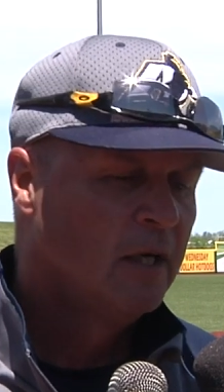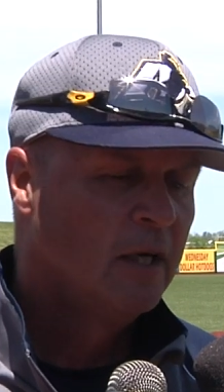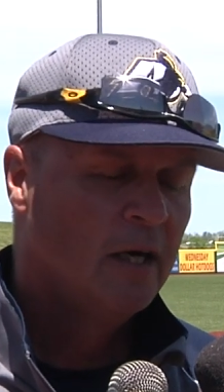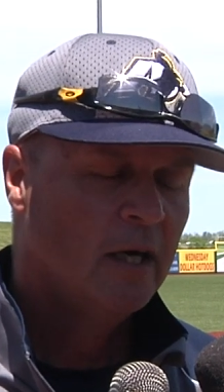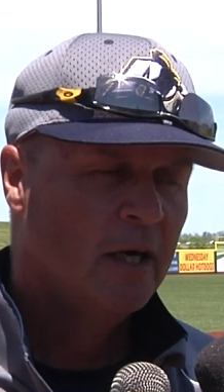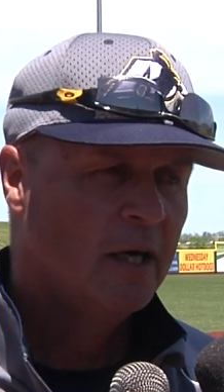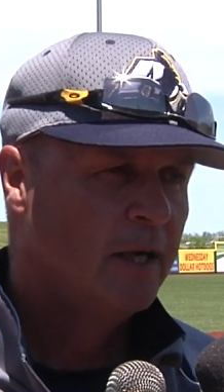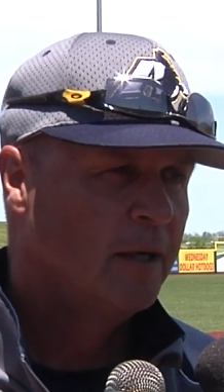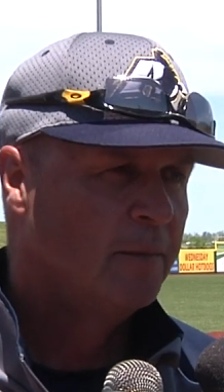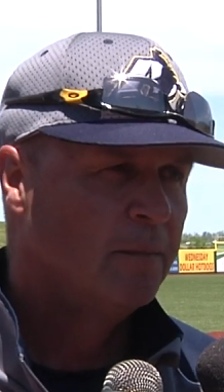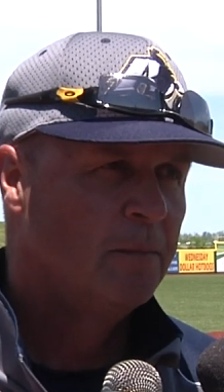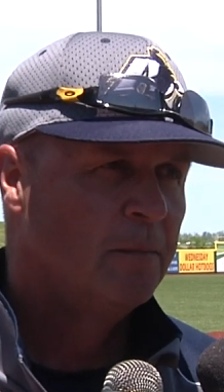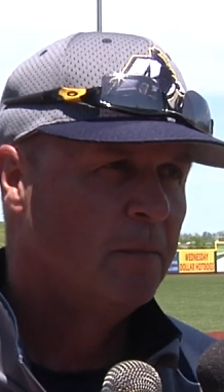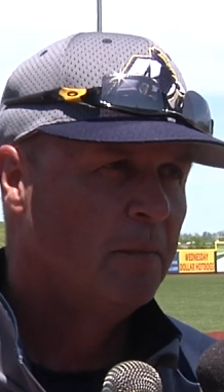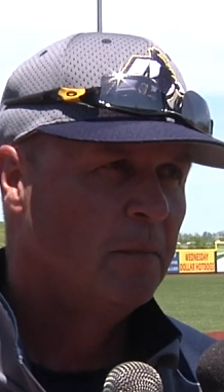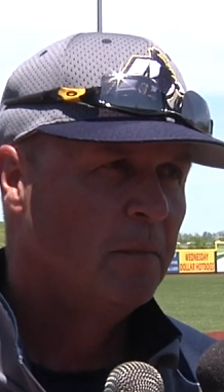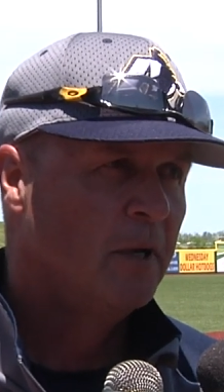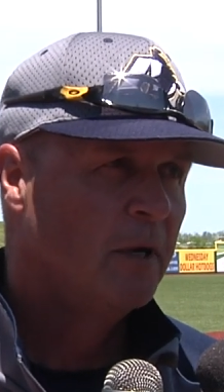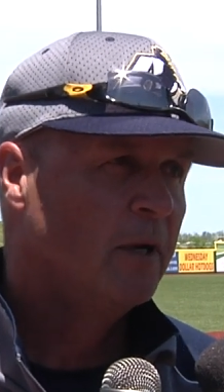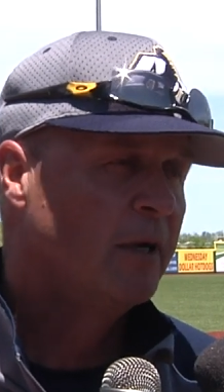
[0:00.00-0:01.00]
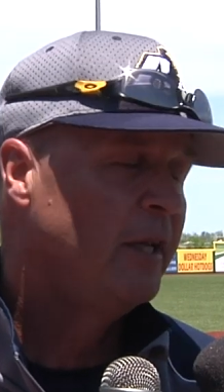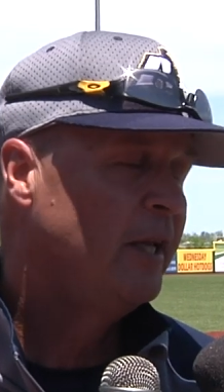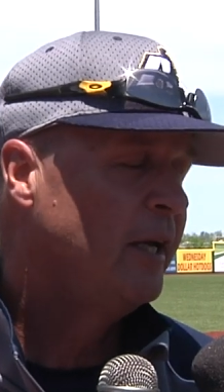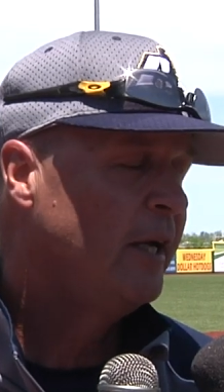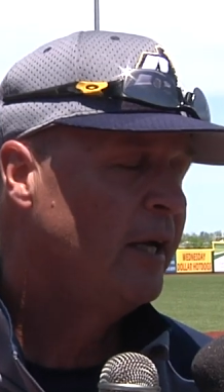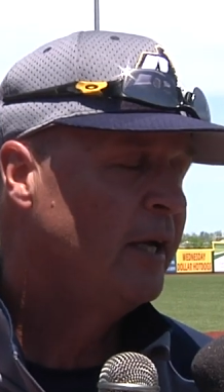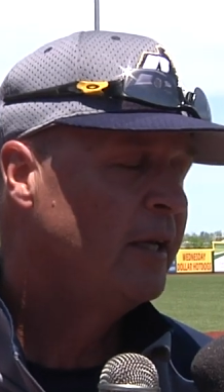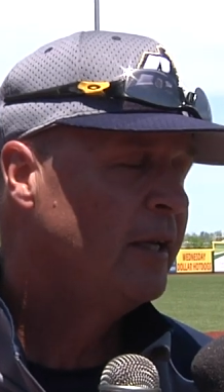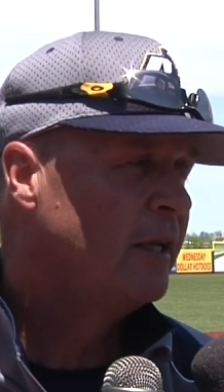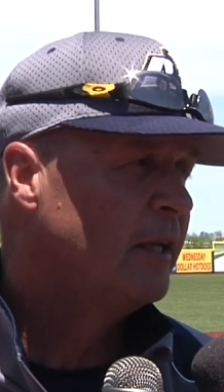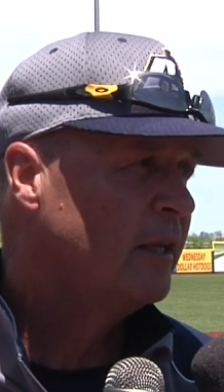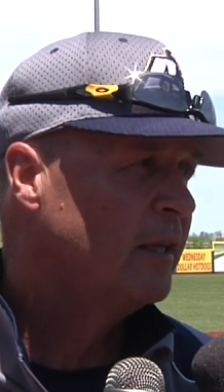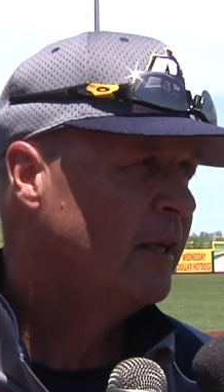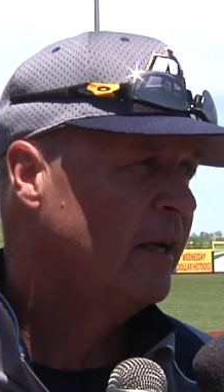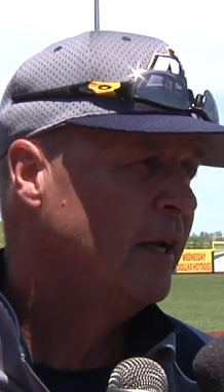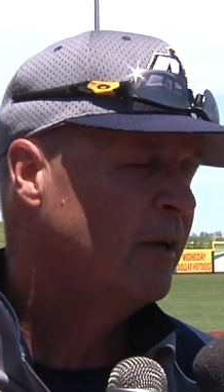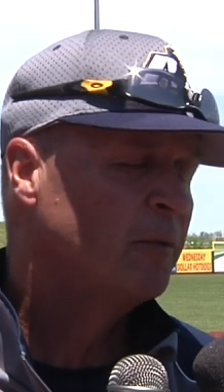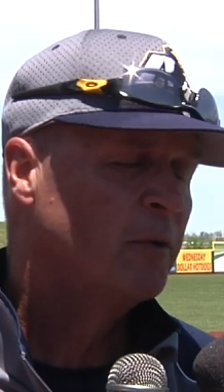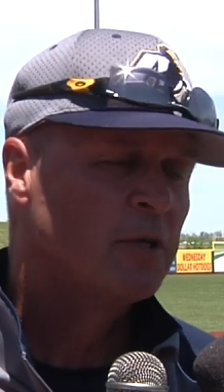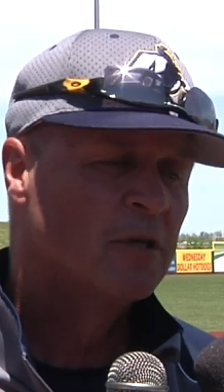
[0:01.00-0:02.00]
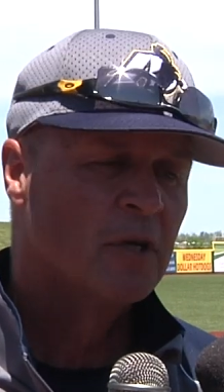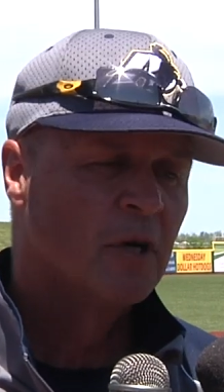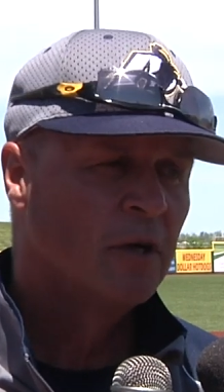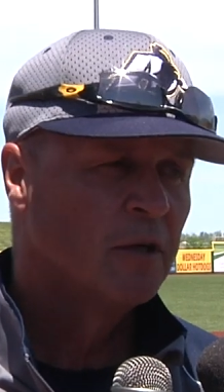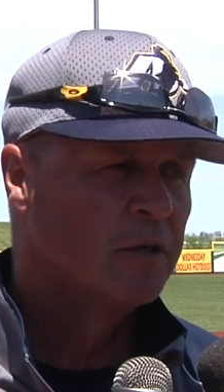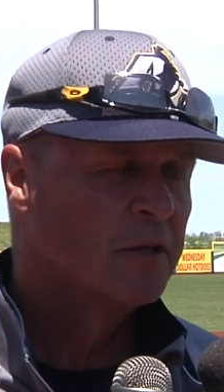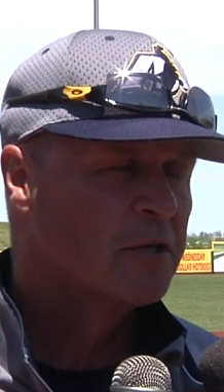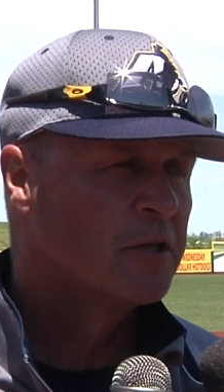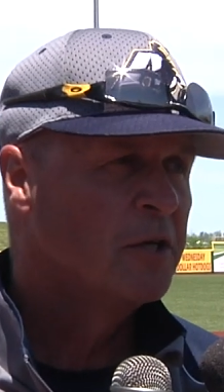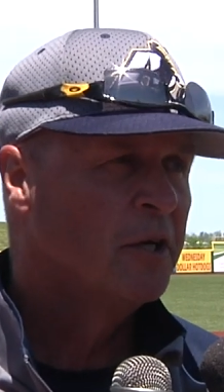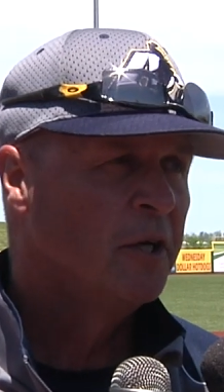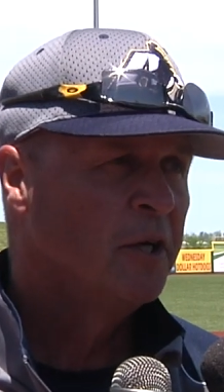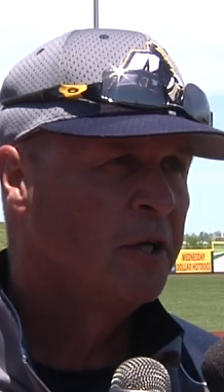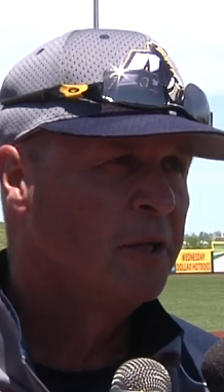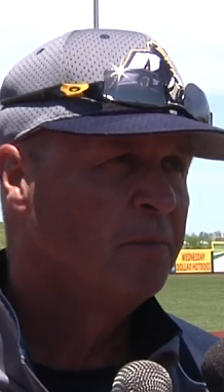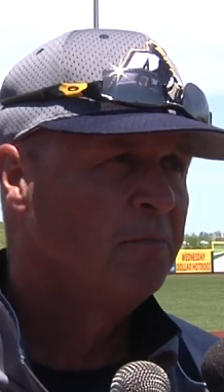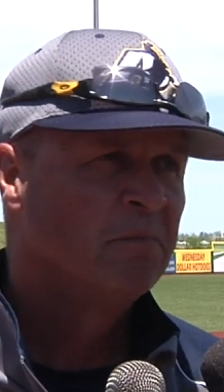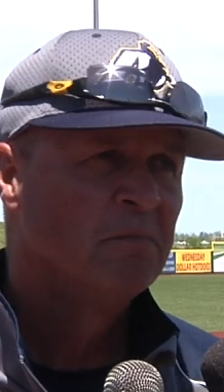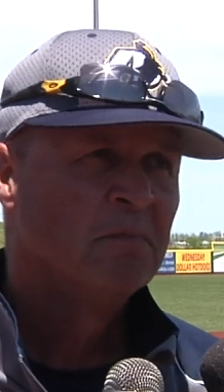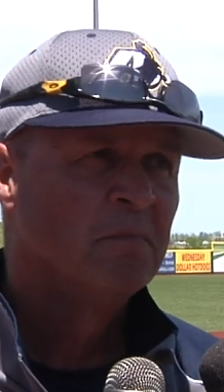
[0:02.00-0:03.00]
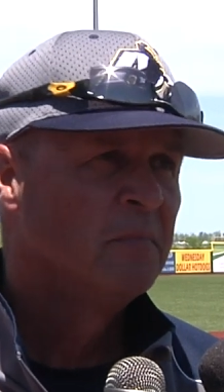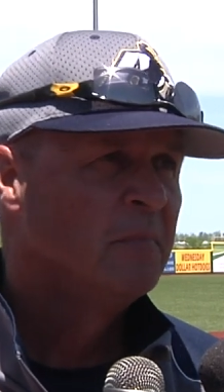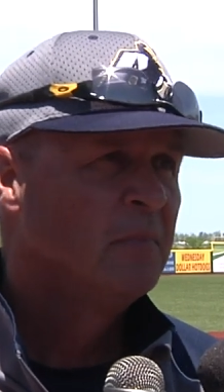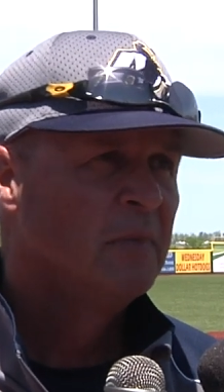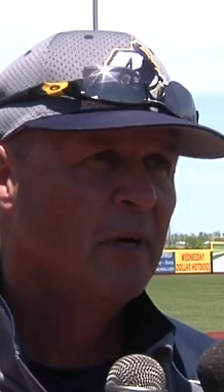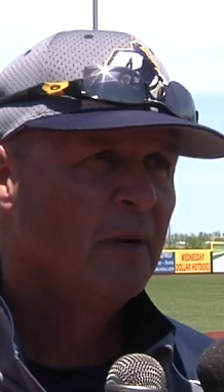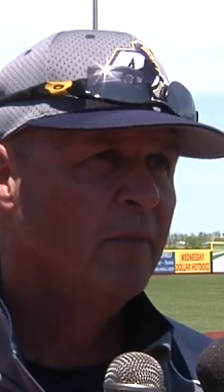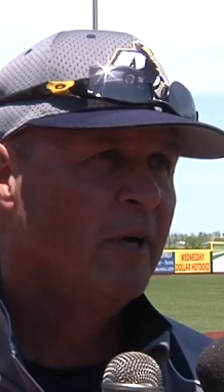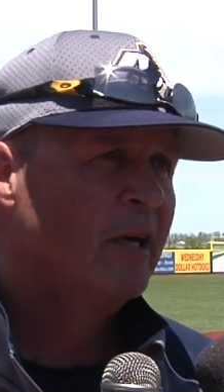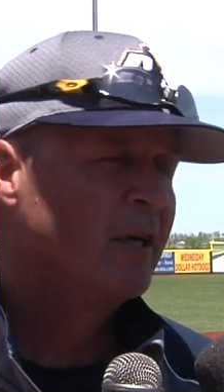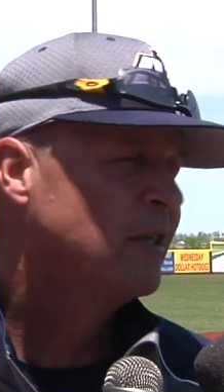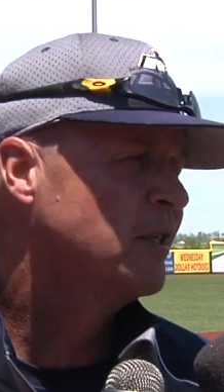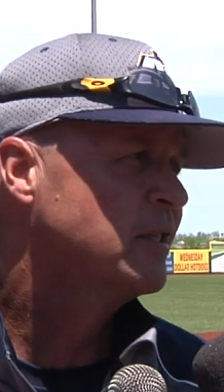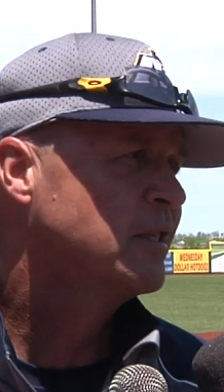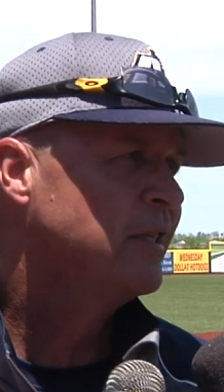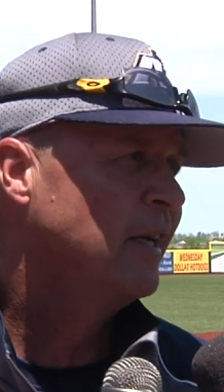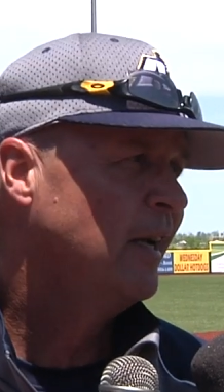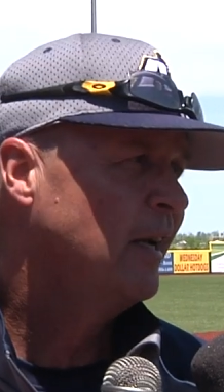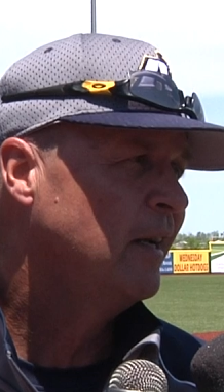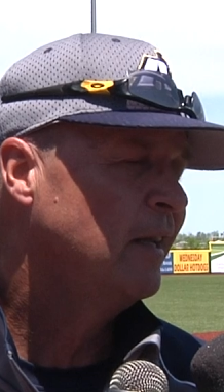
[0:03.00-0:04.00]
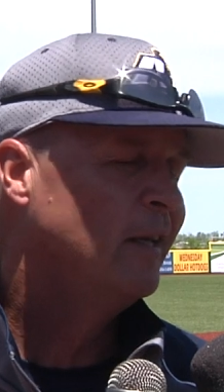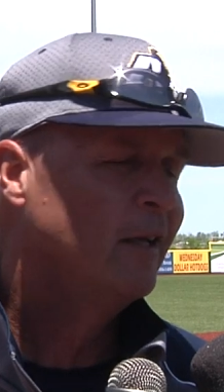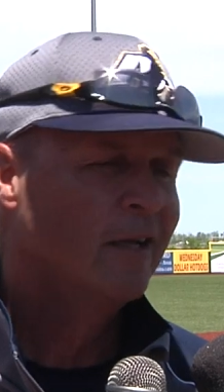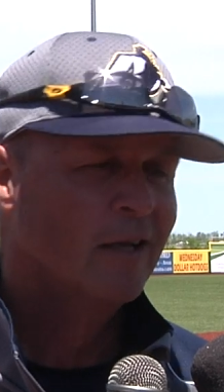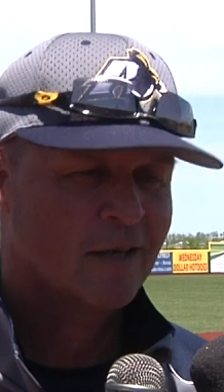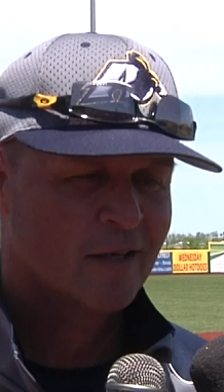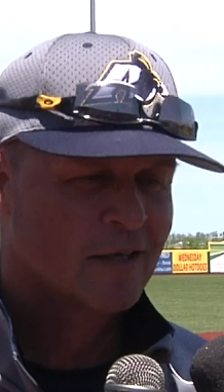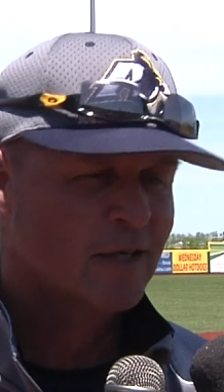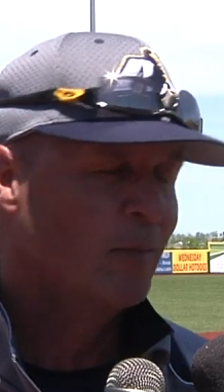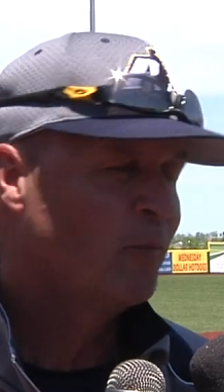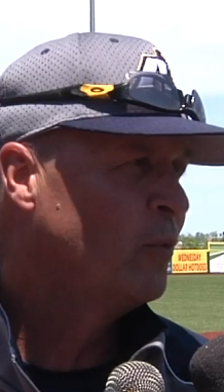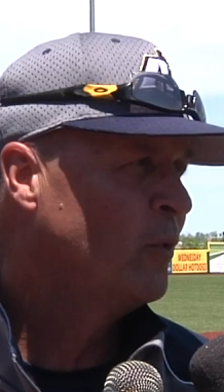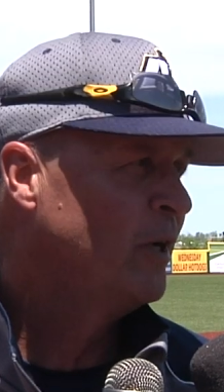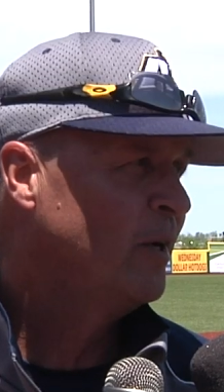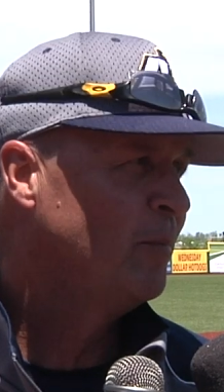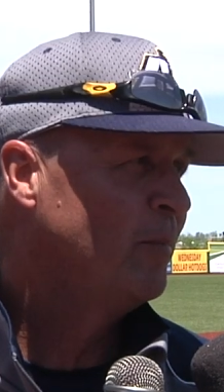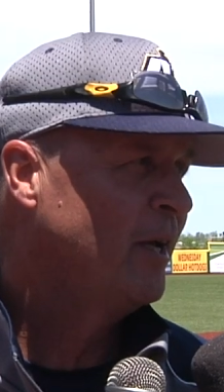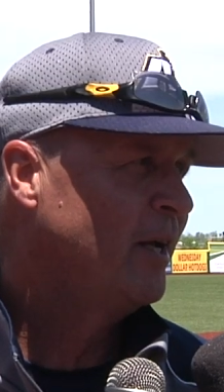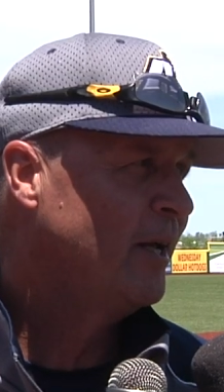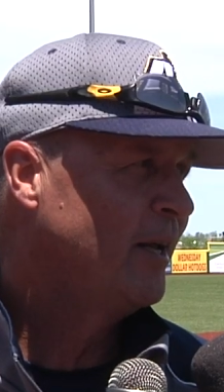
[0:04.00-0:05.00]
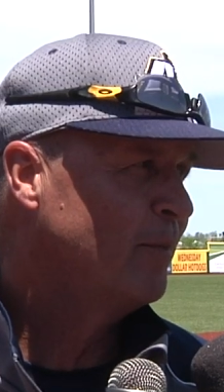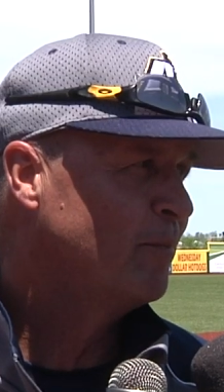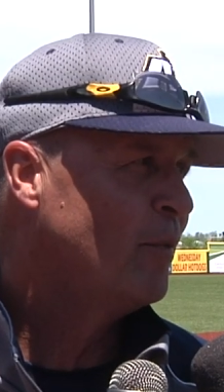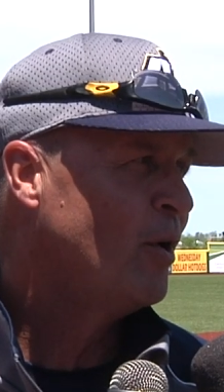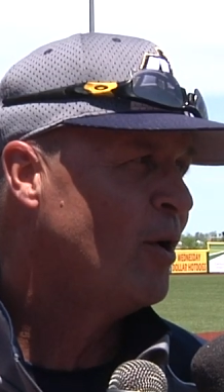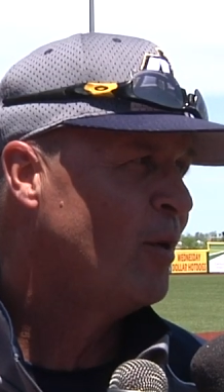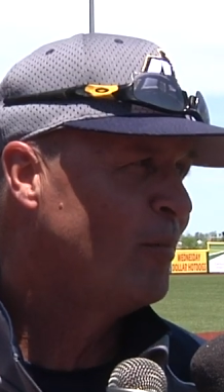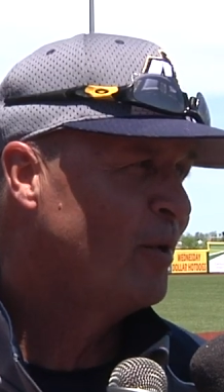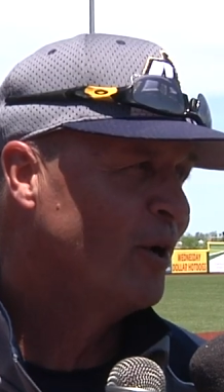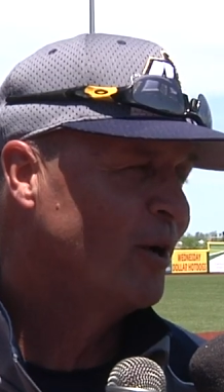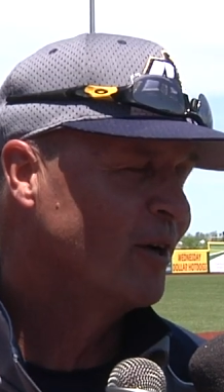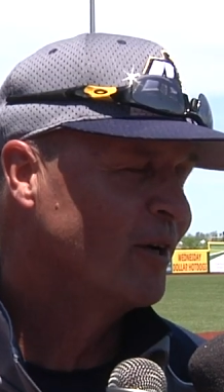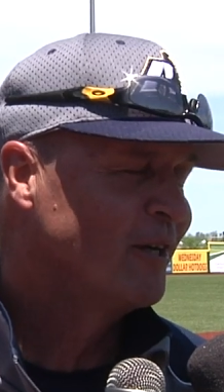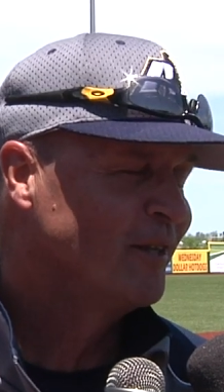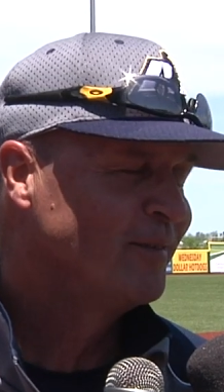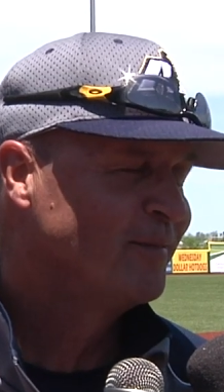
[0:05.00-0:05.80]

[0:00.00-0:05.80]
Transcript: um, you know, in the end, the end result is good. I'm not going to say anything except when to be at ballpark.